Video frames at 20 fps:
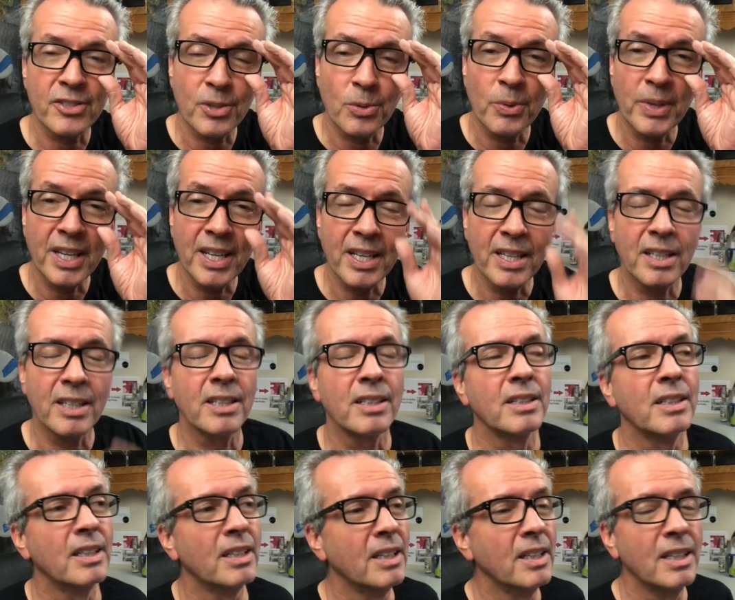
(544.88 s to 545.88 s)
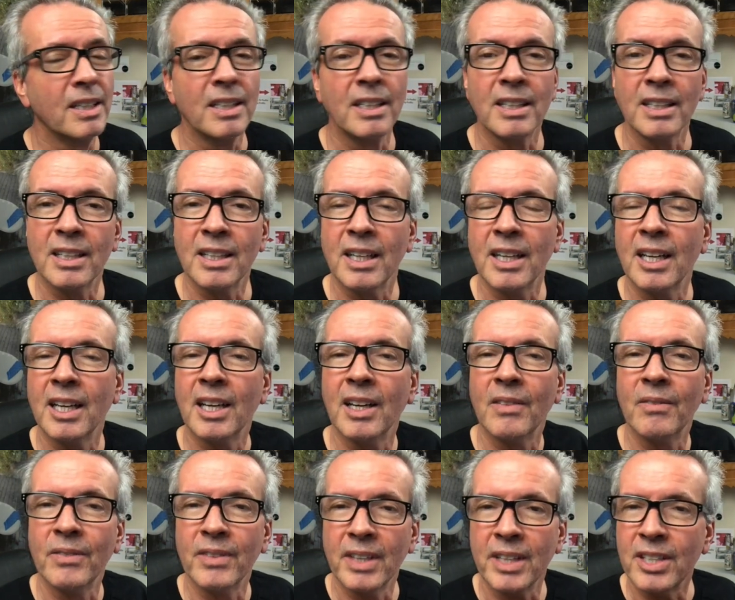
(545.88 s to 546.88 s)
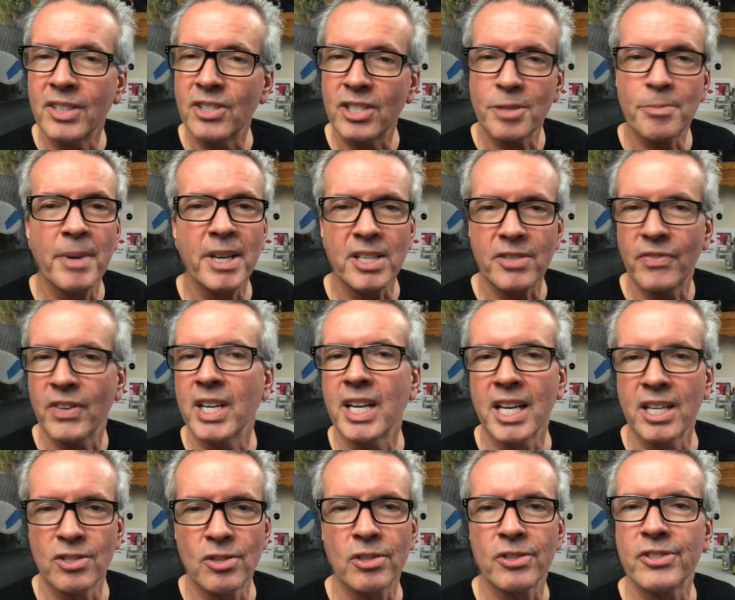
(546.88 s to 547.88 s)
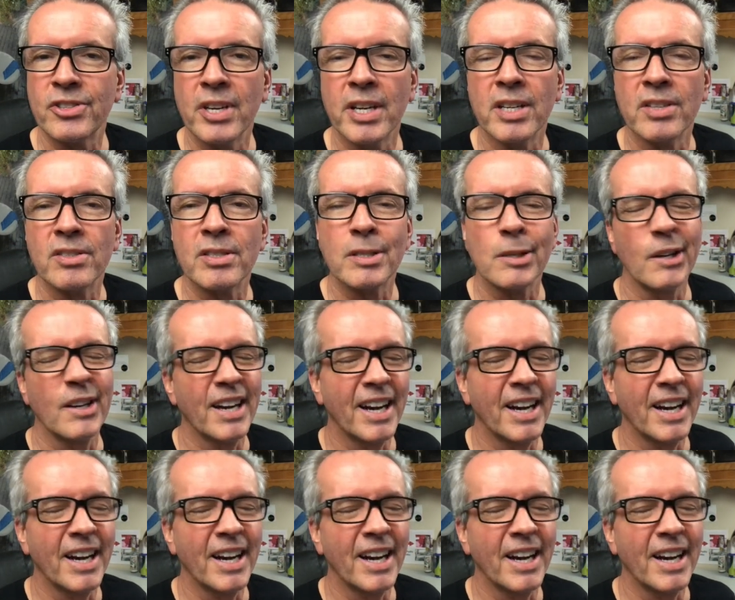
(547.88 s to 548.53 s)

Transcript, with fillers: a week, it just makes financial sense.